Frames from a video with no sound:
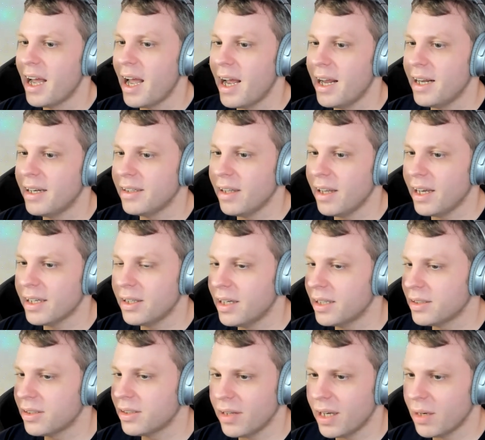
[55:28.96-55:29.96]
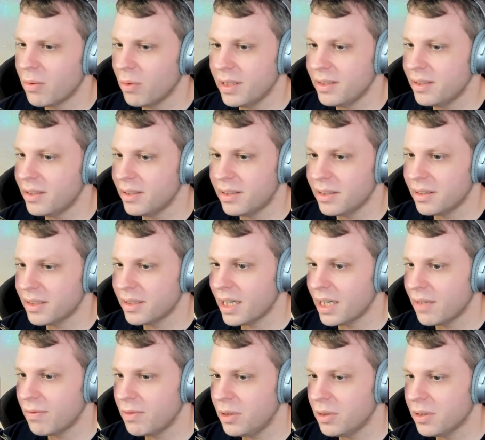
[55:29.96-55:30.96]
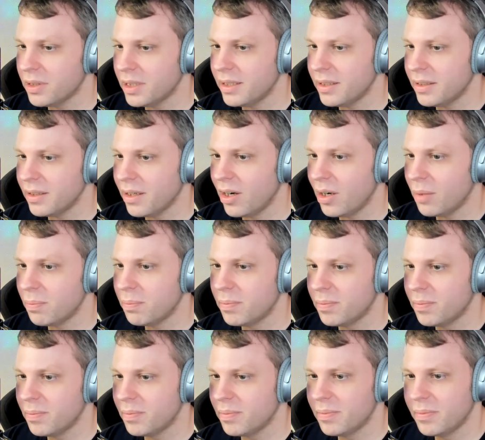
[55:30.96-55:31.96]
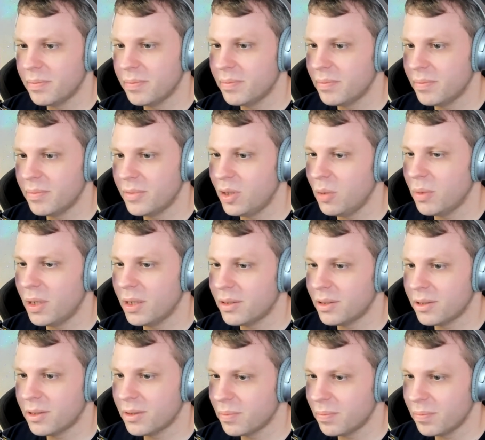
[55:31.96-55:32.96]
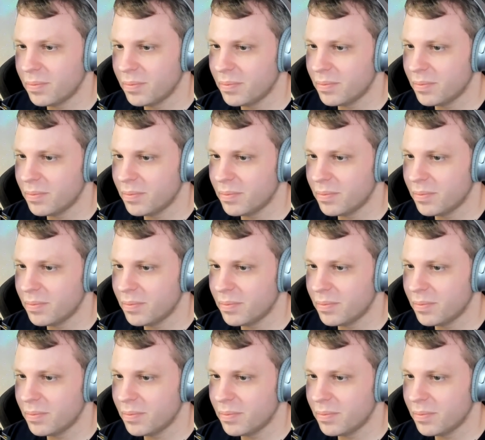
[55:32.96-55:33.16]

and like you guys are like, well, this is just kind of using up too much